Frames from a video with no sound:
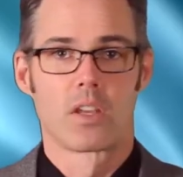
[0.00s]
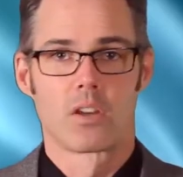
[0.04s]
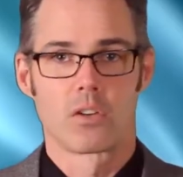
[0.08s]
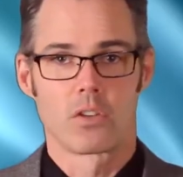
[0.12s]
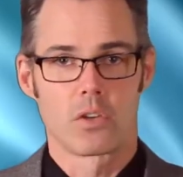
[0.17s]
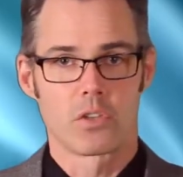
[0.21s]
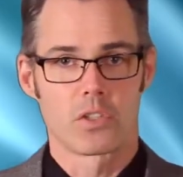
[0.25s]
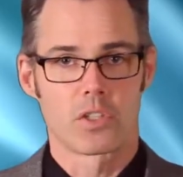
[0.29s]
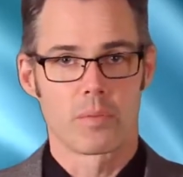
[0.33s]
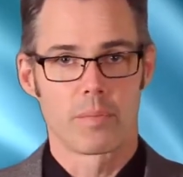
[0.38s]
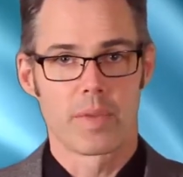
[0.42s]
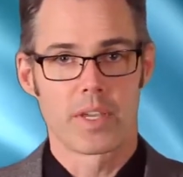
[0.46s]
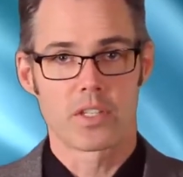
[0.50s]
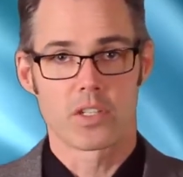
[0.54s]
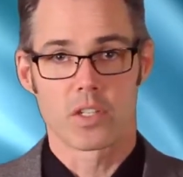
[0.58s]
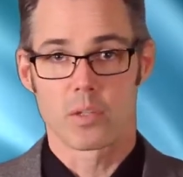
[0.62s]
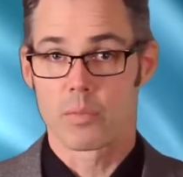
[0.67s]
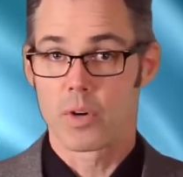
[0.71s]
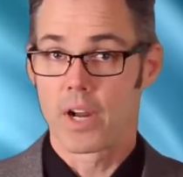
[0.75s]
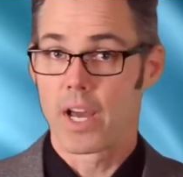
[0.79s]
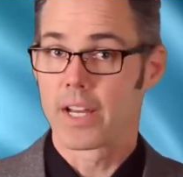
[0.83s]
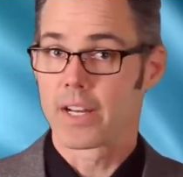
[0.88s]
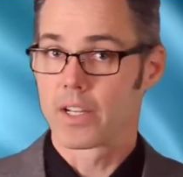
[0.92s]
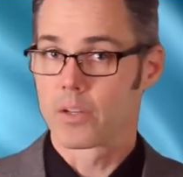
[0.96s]
gross
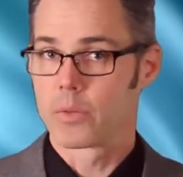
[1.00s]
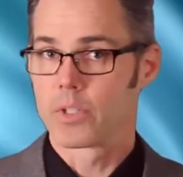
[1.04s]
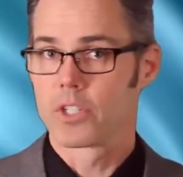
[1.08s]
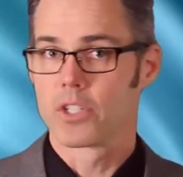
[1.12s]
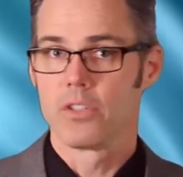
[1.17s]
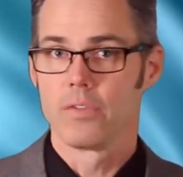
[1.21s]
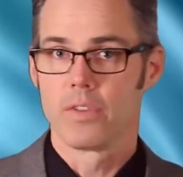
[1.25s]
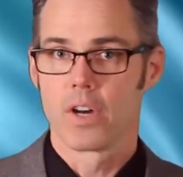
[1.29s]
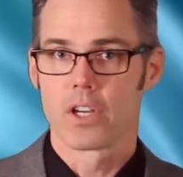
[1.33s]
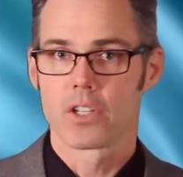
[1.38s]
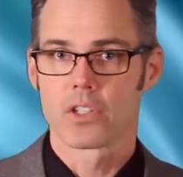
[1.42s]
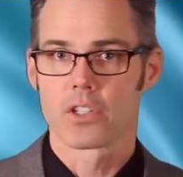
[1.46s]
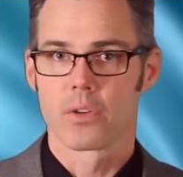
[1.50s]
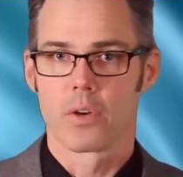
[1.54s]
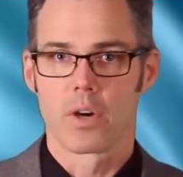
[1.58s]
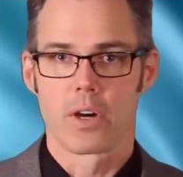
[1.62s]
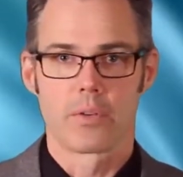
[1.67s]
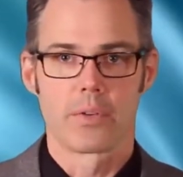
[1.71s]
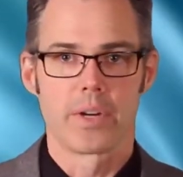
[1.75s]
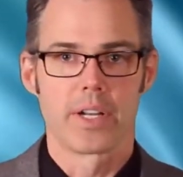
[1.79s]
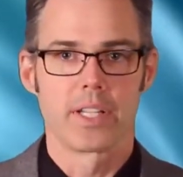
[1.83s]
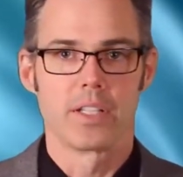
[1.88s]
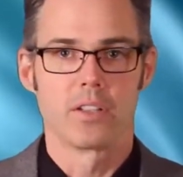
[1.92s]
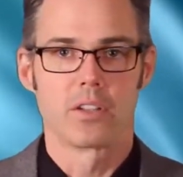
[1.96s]
domestic product, which you've also
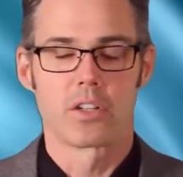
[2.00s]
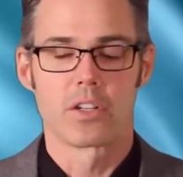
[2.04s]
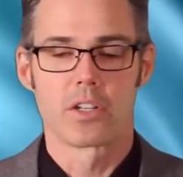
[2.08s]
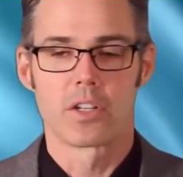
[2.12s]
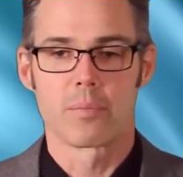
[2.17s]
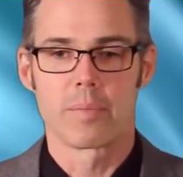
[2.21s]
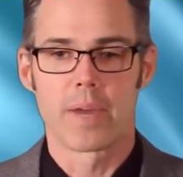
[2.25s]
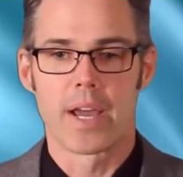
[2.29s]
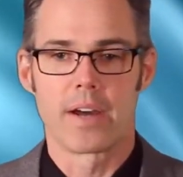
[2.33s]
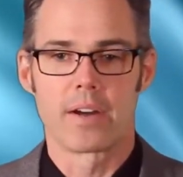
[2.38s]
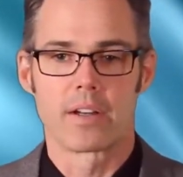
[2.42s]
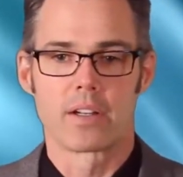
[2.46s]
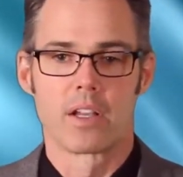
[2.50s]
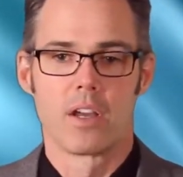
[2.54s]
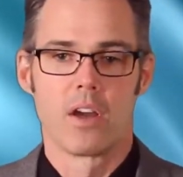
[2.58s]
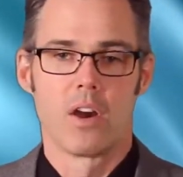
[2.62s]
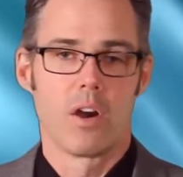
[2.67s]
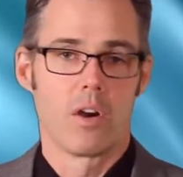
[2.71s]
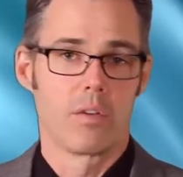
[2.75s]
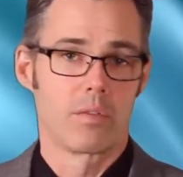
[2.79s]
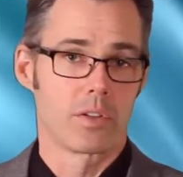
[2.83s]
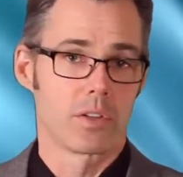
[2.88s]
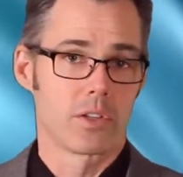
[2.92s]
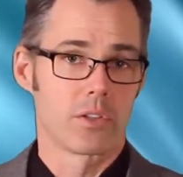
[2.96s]
already learned about.
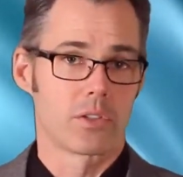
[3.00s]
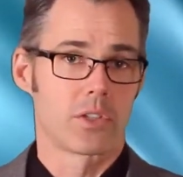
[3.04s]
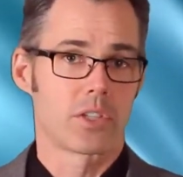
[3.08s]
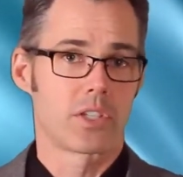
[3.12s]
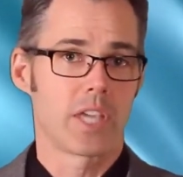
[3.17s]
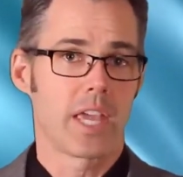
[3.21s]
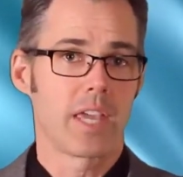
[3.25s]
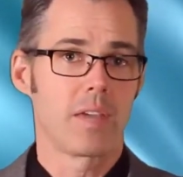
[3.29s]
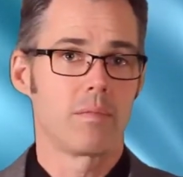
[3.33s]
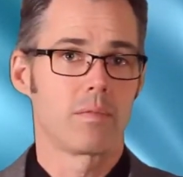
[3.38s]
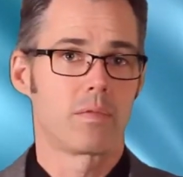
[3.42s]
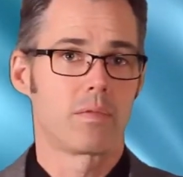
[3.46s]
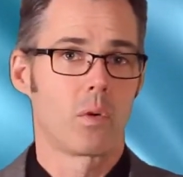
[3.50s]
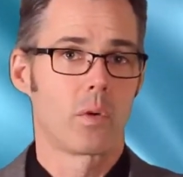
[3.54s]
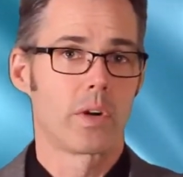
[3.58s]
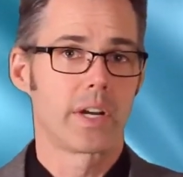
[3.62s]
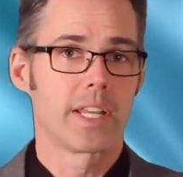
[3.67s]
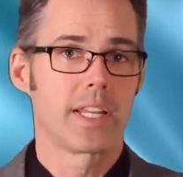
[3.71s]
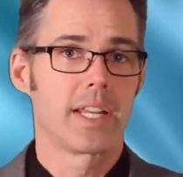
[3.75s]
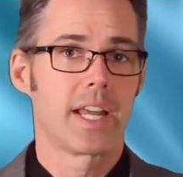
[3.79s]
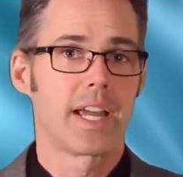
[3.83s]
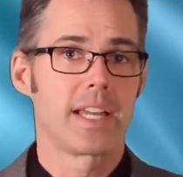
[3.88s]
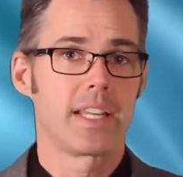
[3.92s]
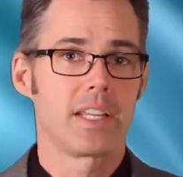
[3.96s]
Over those same
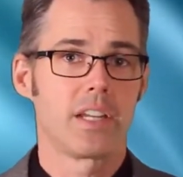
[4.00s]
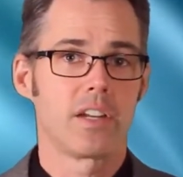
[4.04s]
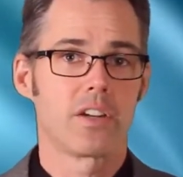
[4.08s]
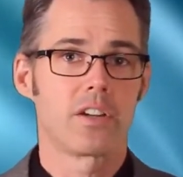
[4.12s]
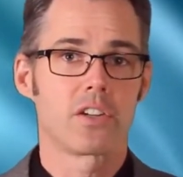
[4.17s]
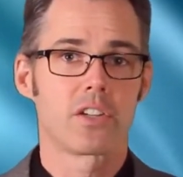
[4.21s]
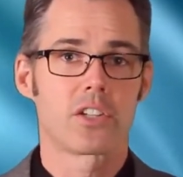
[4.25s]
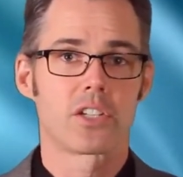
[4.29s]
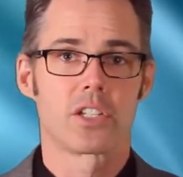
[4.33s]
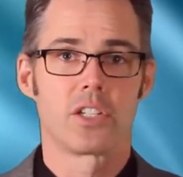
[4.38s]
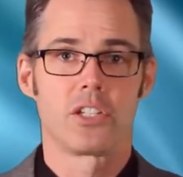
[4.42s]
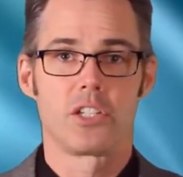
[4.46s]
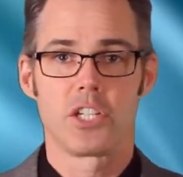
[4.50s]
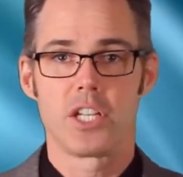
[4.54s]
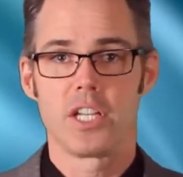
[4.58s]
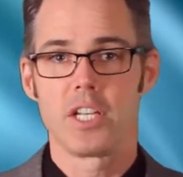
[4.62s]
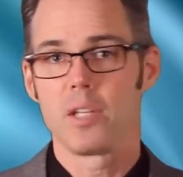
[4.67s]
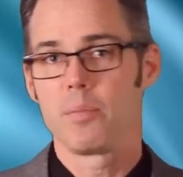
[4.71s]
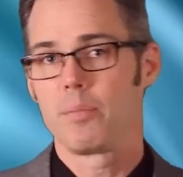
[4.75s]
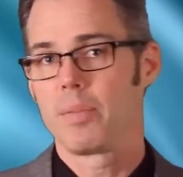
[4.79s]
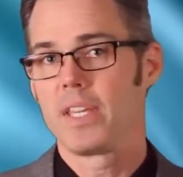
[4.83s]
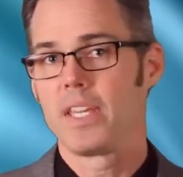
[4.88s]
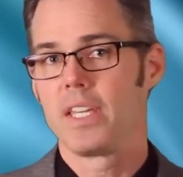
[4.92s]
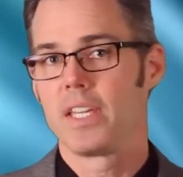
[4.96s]
49 years,
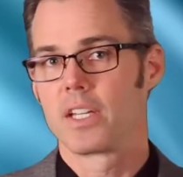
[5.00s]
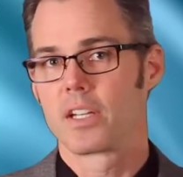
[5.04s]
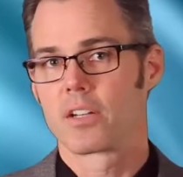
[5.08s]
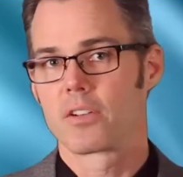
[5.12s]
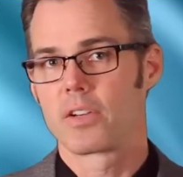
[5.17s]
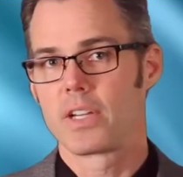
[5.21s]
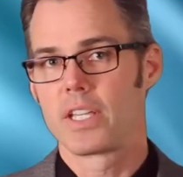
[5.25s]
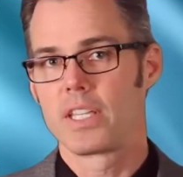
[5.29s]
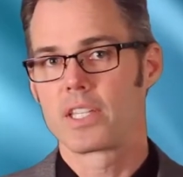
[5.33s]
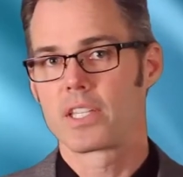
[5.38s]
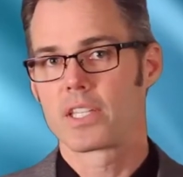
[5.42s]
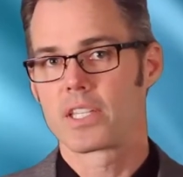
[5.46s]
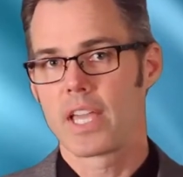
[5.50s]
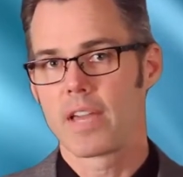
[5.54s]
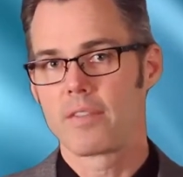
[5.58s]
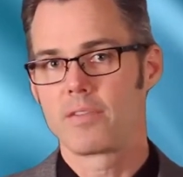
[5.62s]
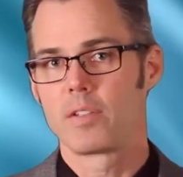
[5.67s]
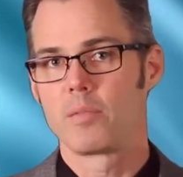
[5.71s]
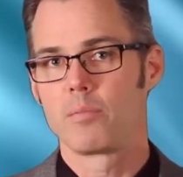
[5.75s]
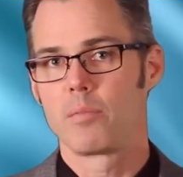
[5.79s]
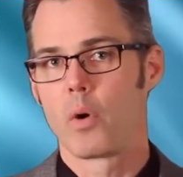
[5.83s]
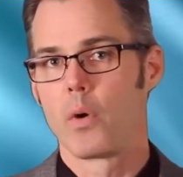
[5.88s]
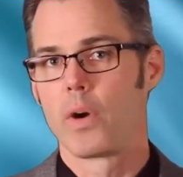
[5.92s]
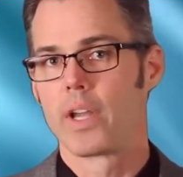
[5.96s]
GDP increased
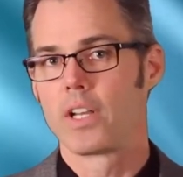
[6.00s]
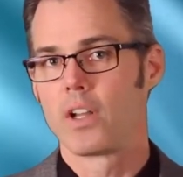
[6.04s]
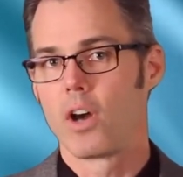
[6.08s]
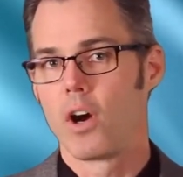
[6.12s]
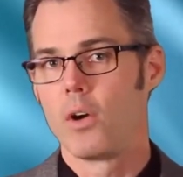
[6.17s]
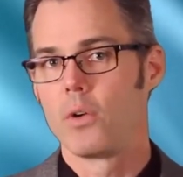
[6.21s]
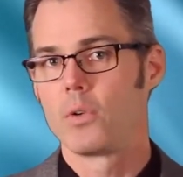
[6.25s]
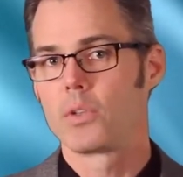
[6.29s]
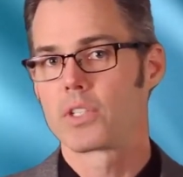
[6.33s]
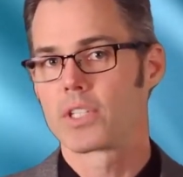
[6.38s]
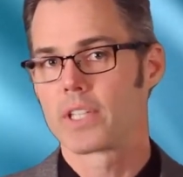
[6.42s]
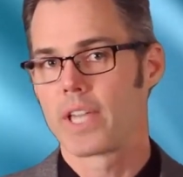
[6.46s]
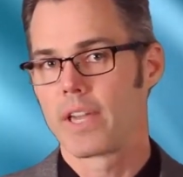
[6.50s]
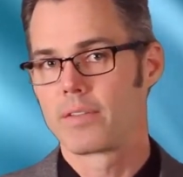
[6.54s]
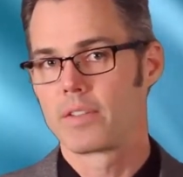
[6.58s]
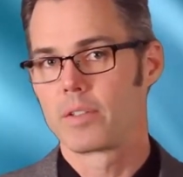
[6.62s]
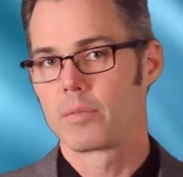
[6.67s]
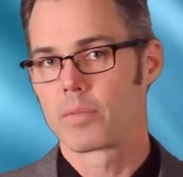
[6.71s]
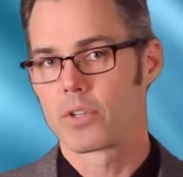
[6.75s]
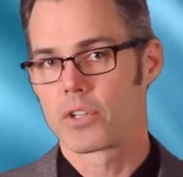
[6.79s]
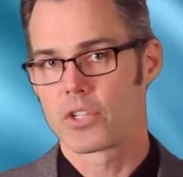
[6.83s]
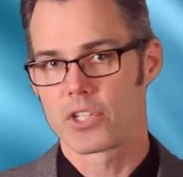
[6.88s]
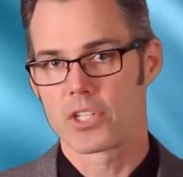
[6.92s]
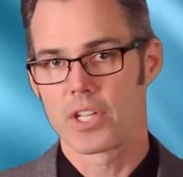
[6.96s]

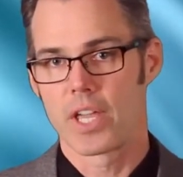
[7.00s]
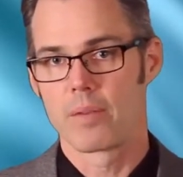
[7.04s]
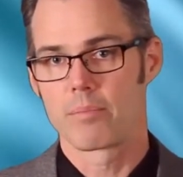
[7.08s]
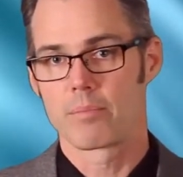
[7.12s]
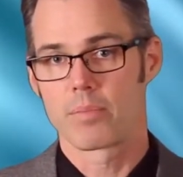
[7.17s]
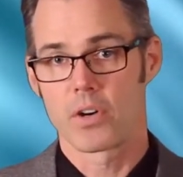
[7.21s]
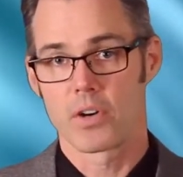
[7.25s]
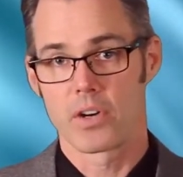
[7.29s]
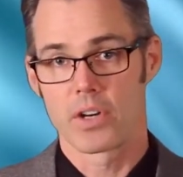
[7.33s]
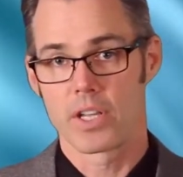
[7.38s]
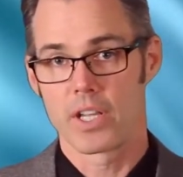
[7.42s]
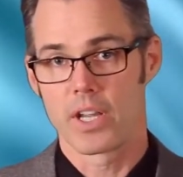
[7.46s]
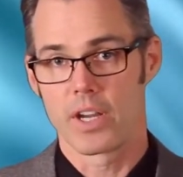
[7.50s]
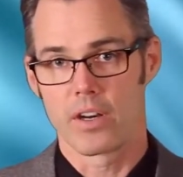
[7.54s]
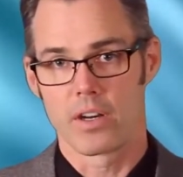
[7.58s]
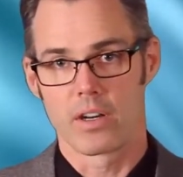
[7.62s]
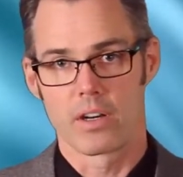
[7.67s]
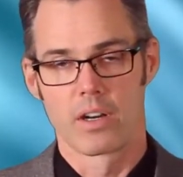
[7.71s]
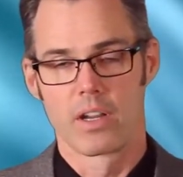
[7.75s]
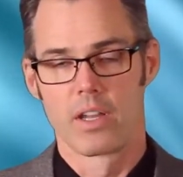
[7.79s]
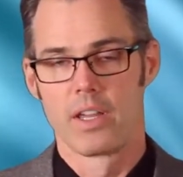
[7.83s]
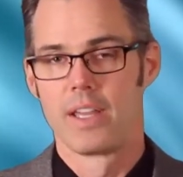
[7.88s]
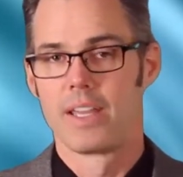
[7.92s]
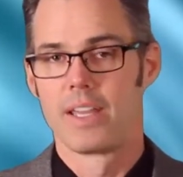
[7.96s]
7.07% per year,